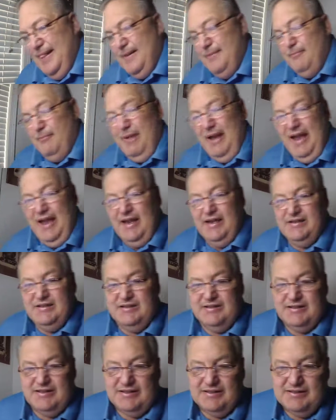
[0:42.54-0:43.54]

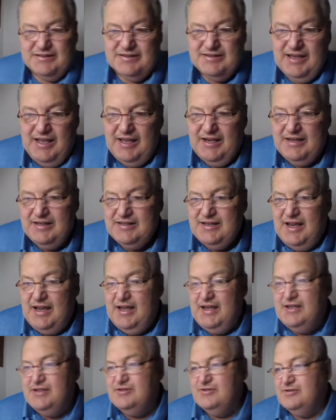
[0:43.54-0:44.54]
mask and
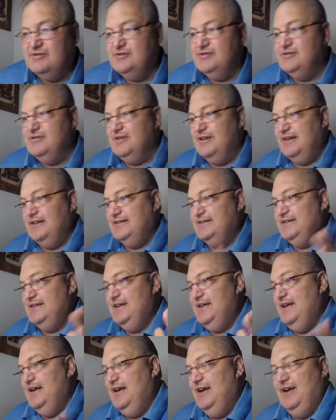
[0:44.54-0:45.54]
sanitizer and
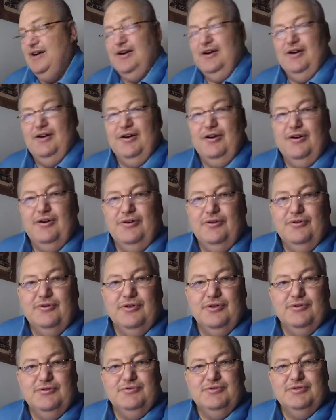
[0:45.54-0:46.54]
uh, all
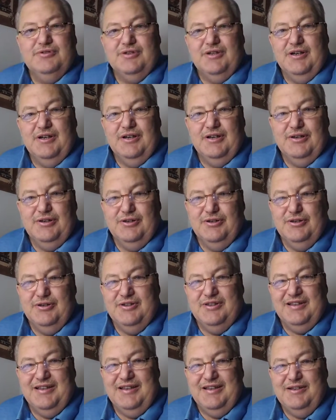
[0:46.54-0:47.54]
those uh,
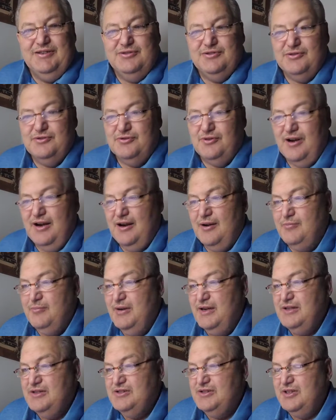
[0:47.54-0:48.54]
good things to try our
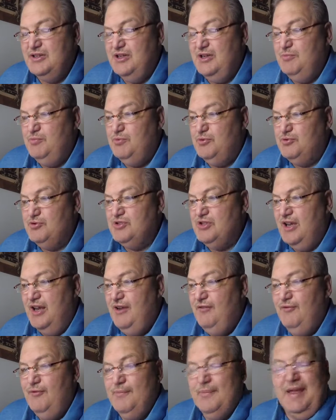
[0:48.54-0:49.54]
best to keep you
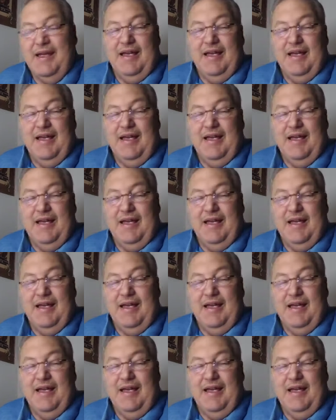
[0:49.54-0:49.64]
safe.